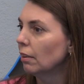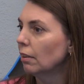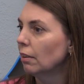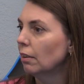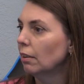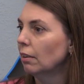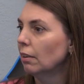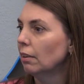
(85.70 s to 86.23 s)

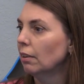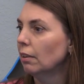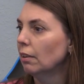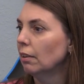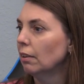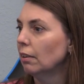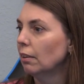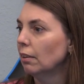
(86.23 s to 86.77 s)

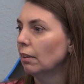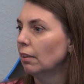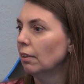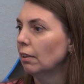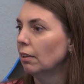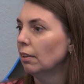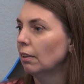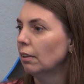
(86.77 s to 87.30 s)

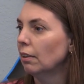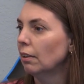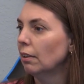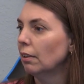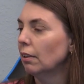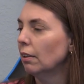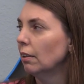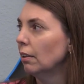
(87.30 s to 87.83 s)

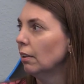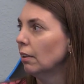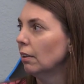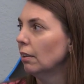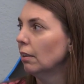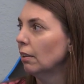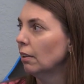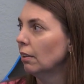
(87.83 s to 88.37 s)

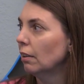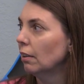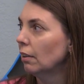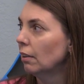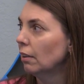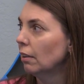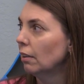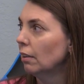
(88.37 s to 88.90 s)

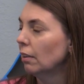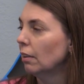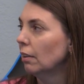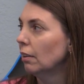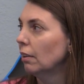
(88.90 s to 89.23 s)
This person isn't speaking.